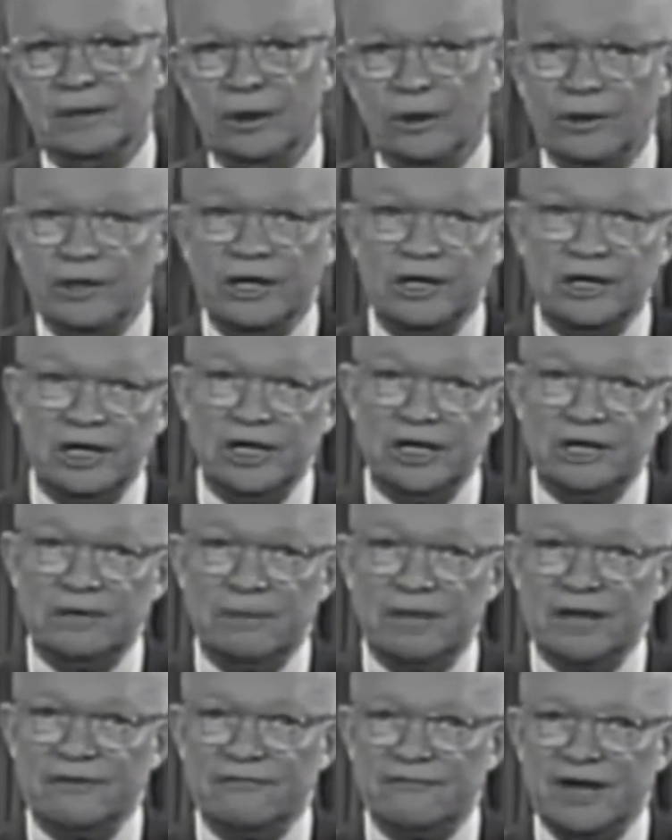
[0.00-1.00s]
or indeed
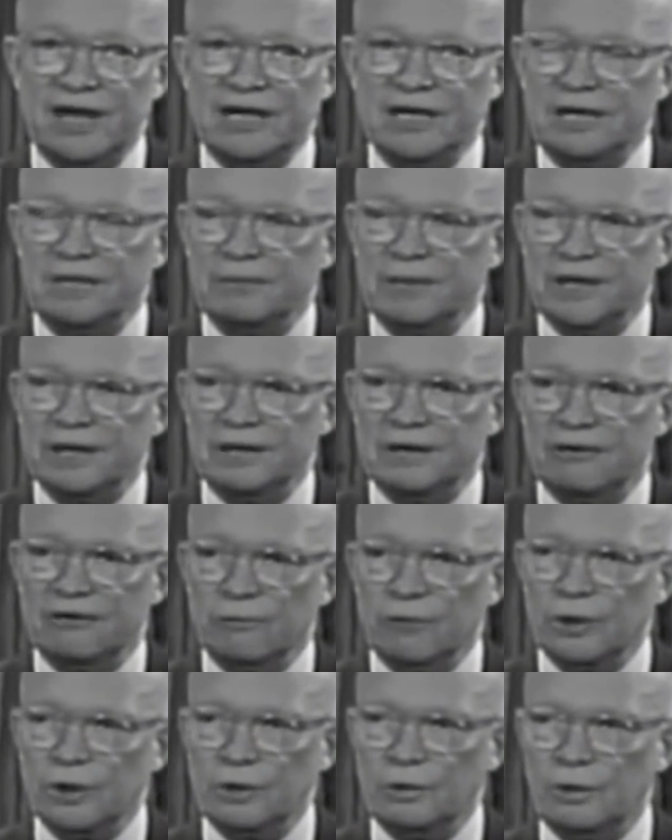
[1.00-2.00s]
by the fighting men of
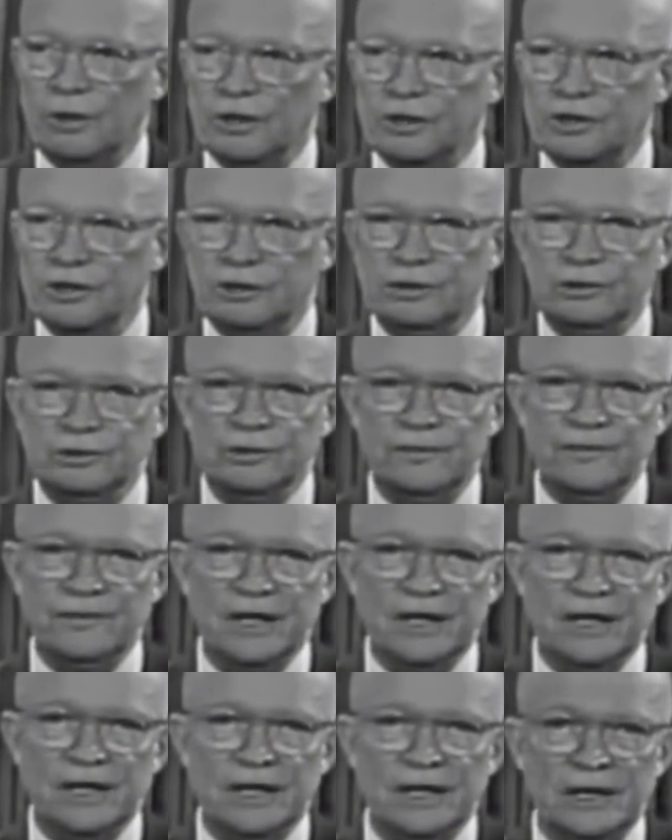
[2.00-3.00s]
World War II
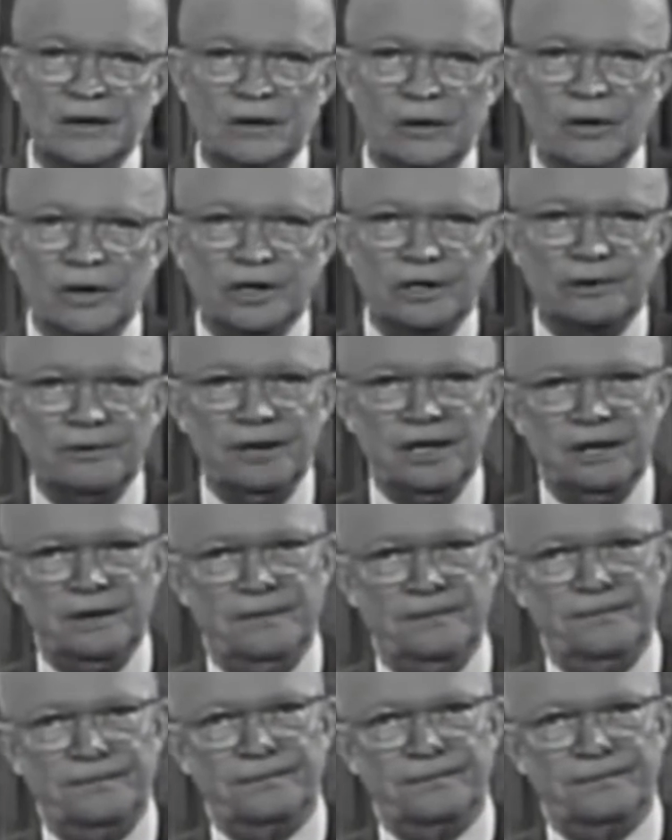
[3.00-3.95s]
or Korea.